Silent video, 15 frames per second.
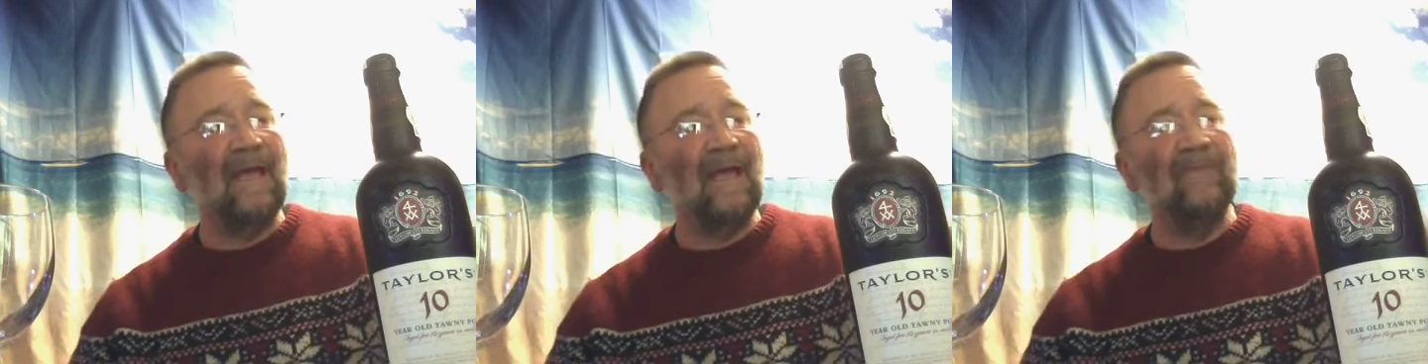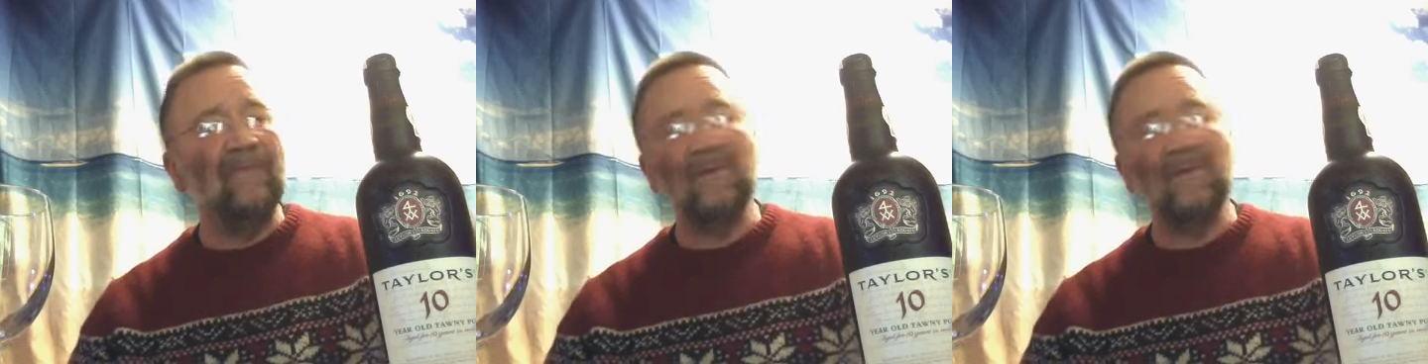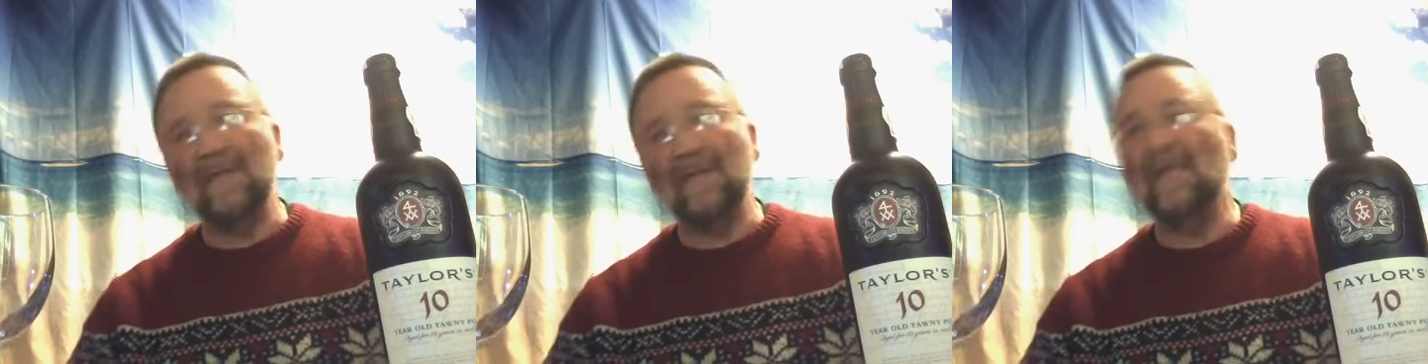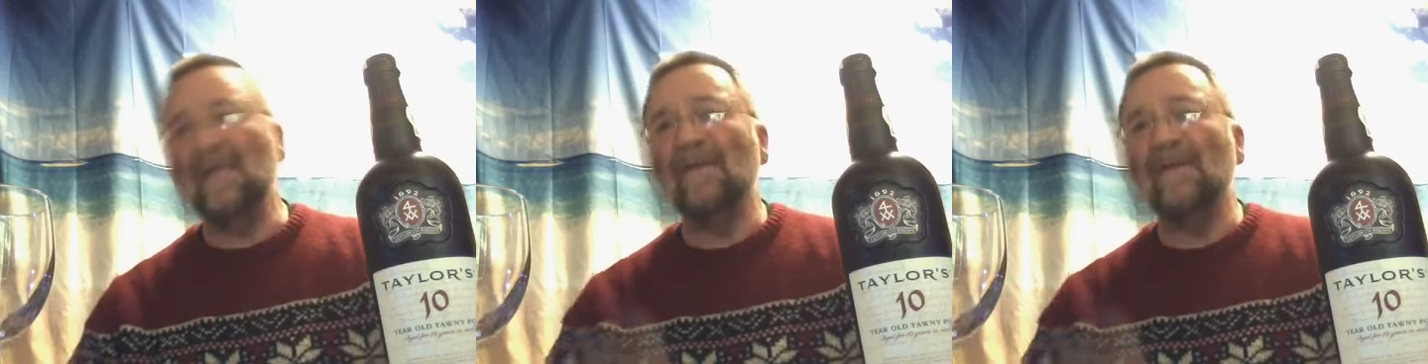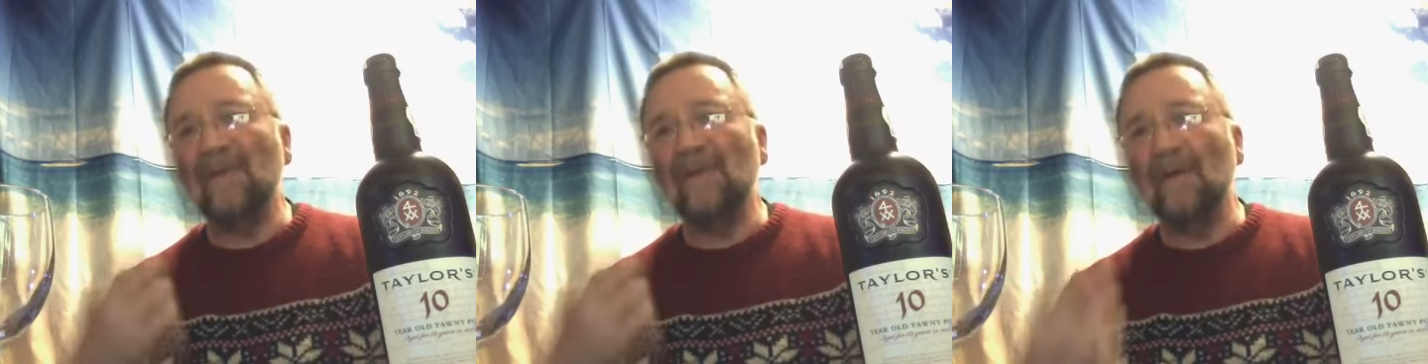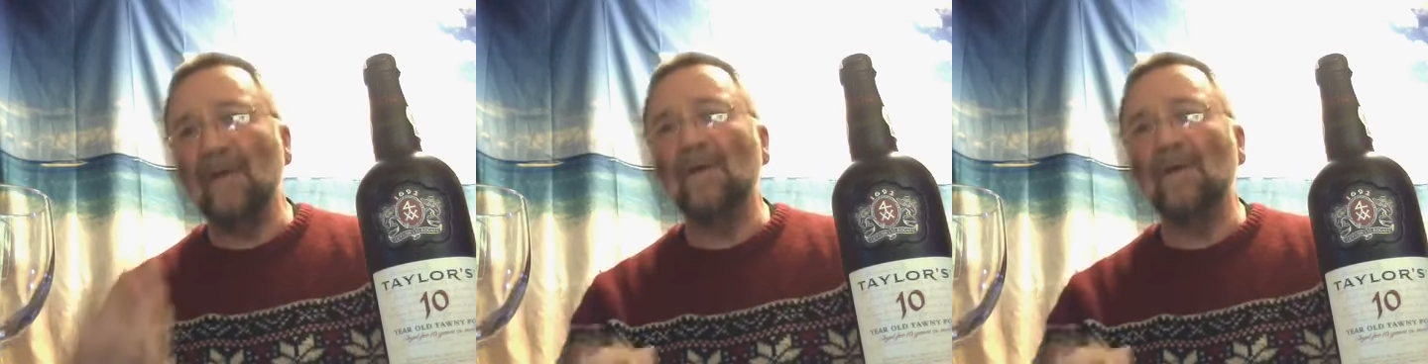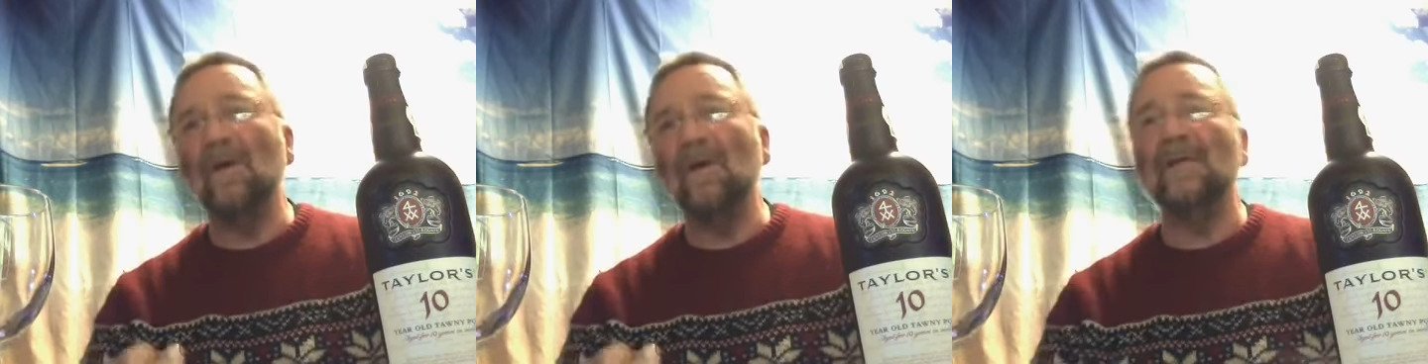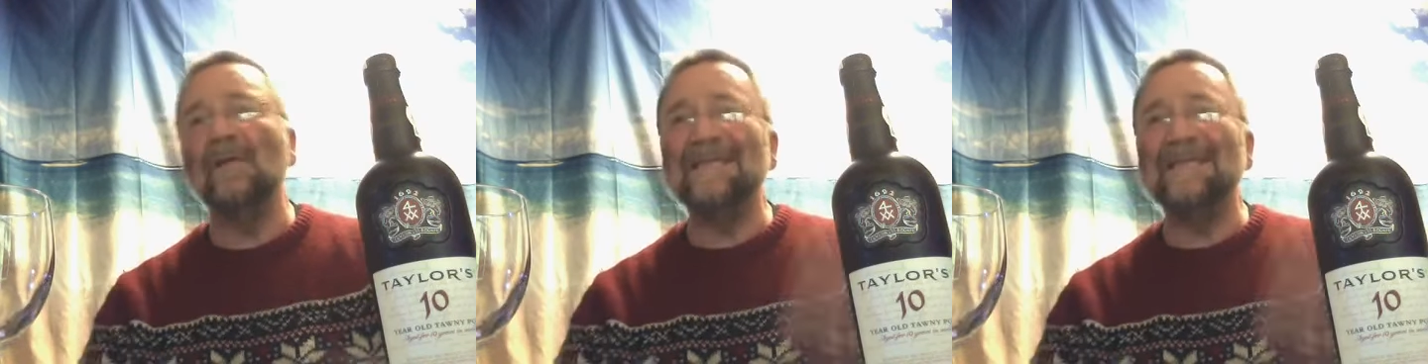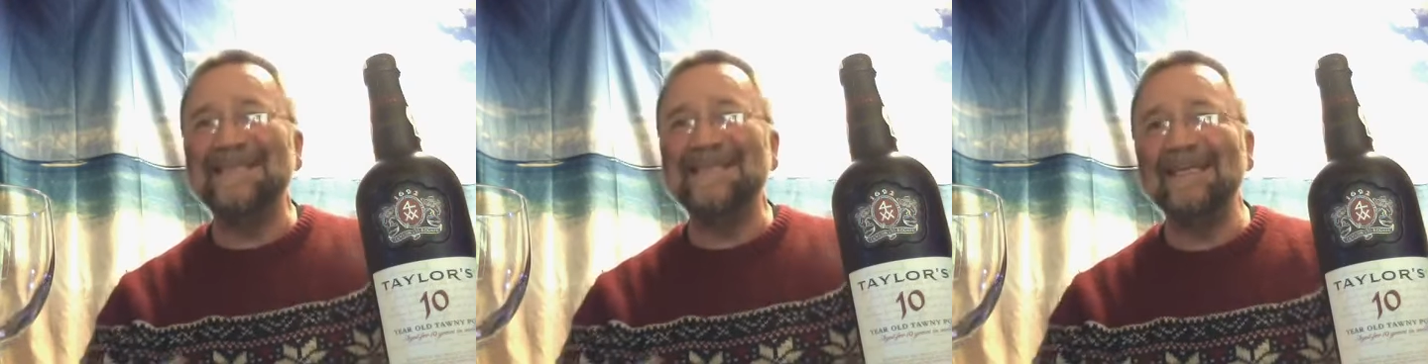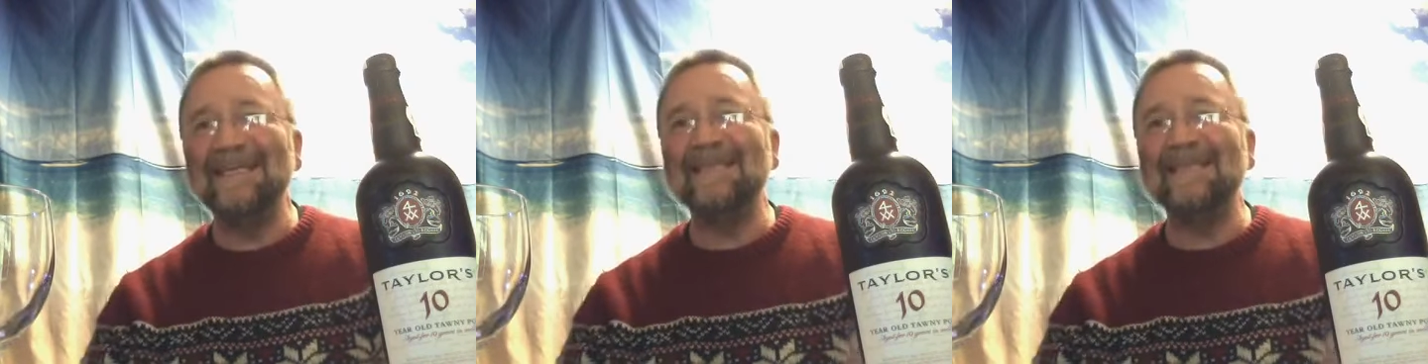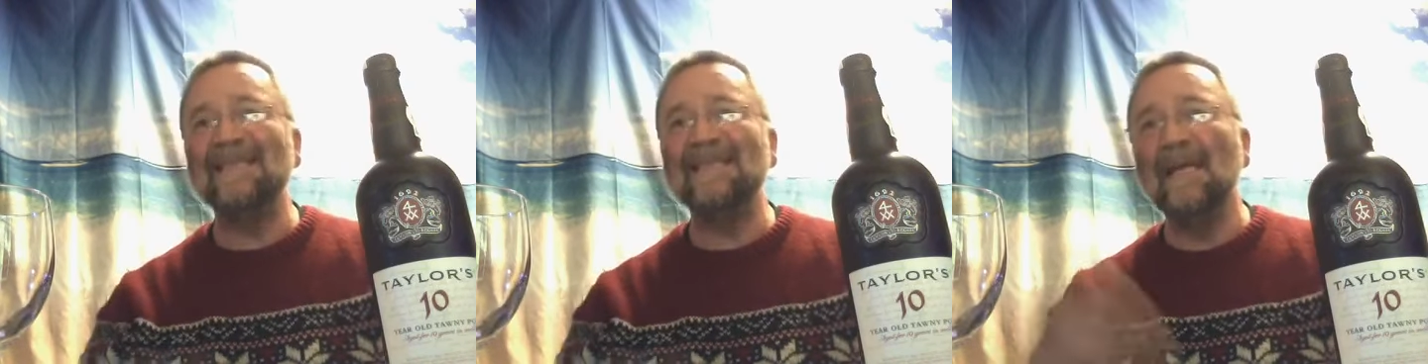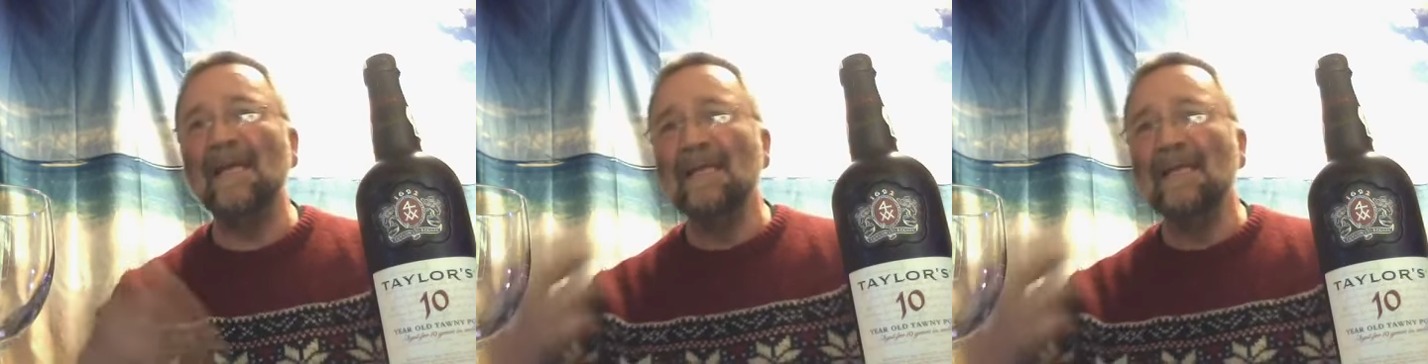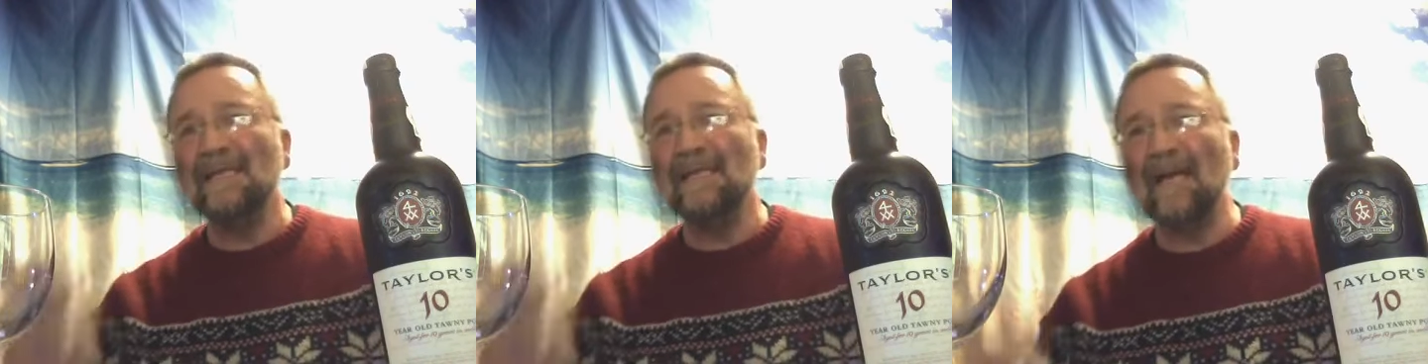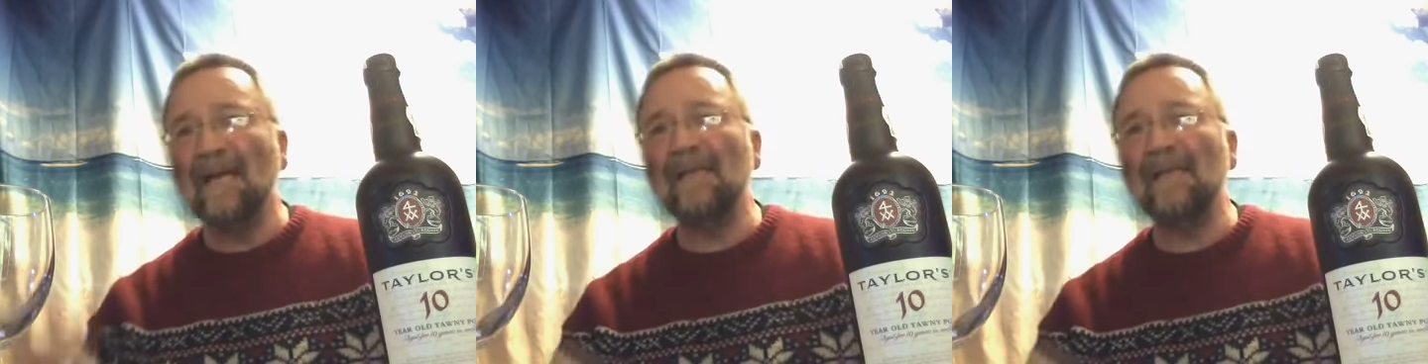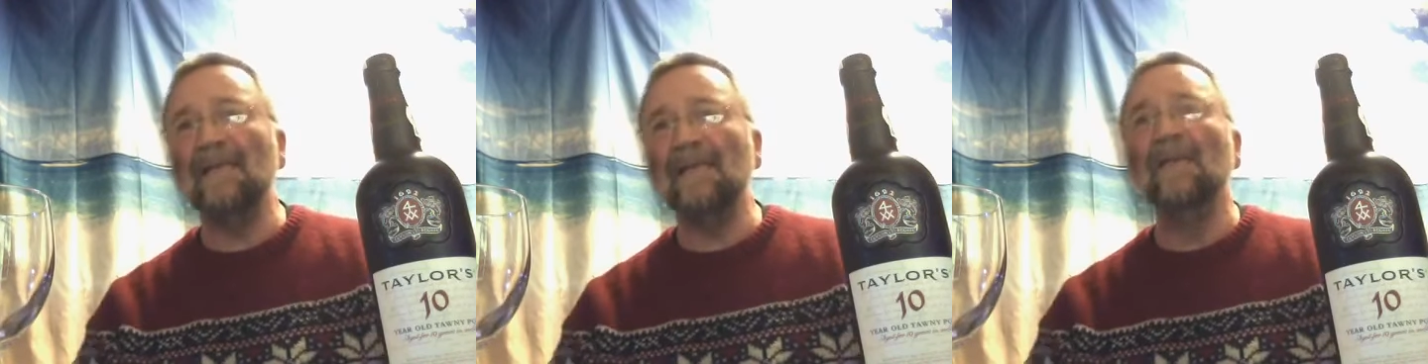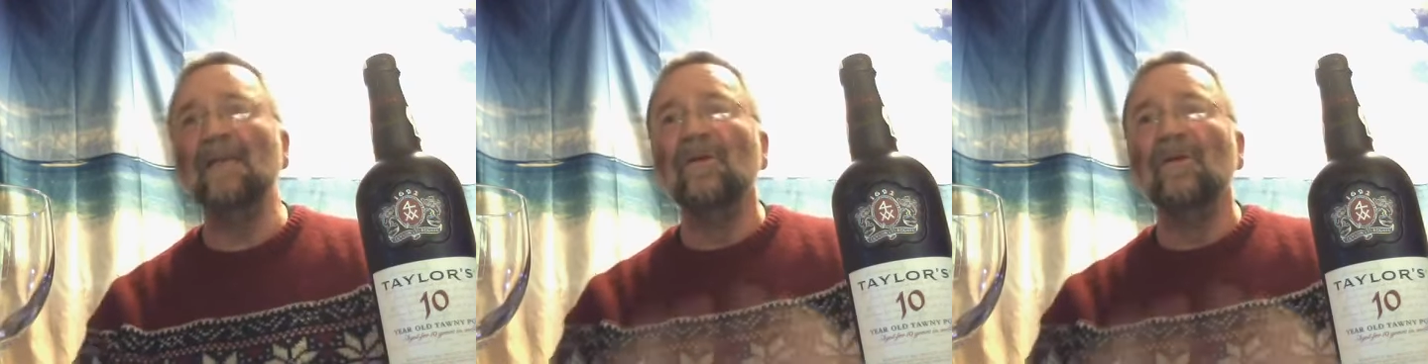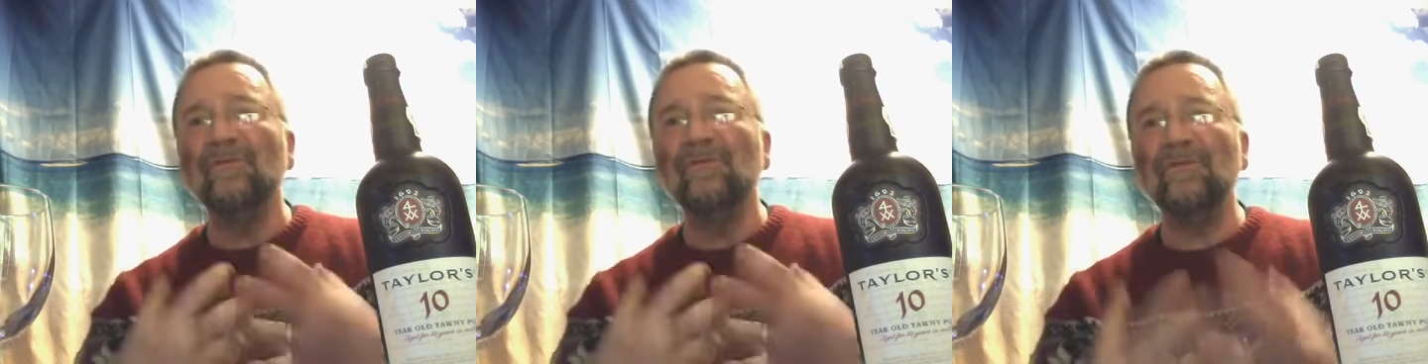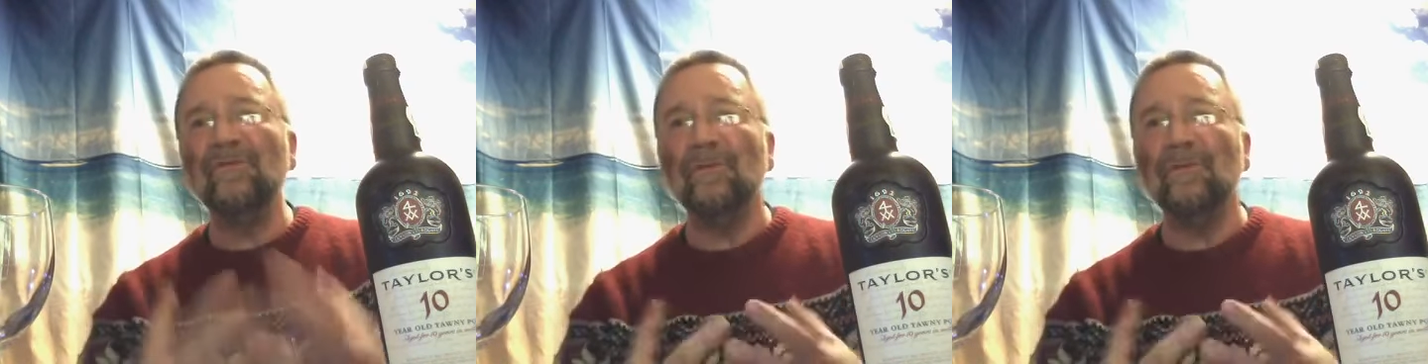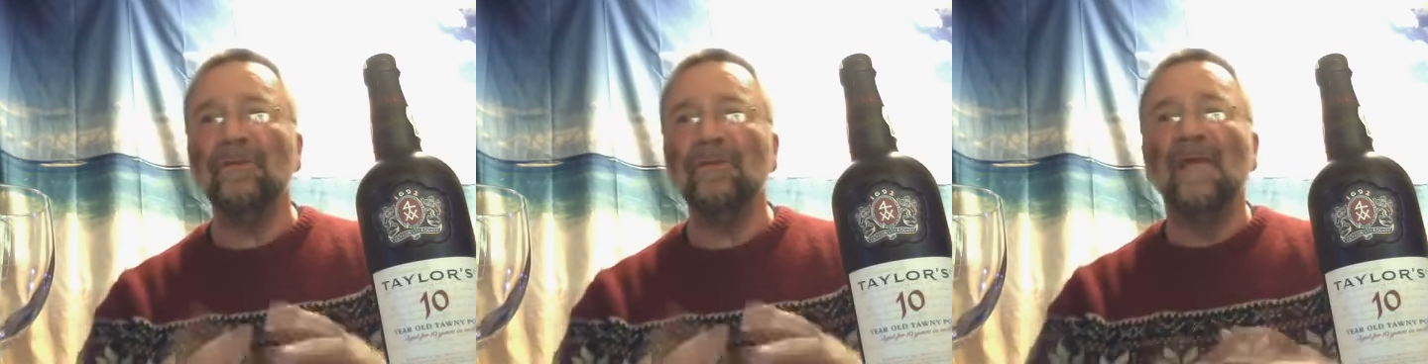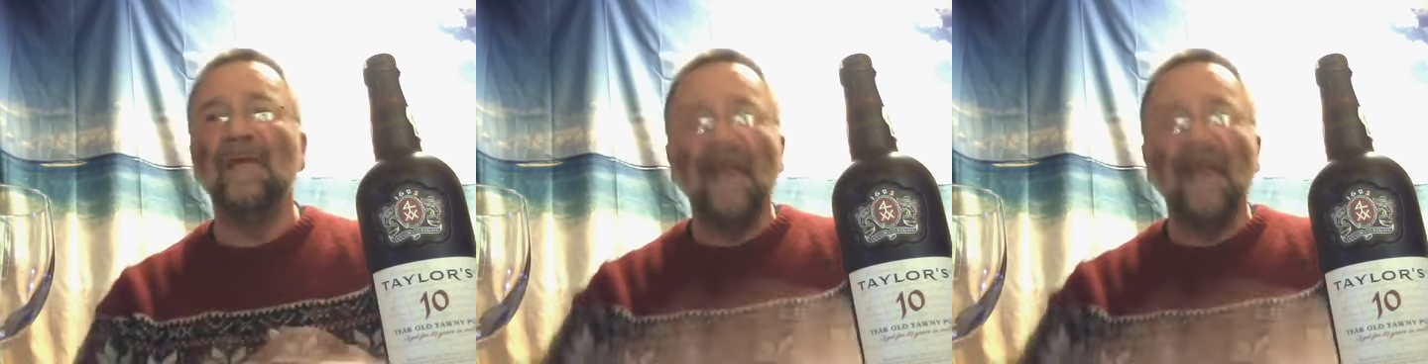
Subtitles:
everything. They have alcohol, acidity, tannin, fruit.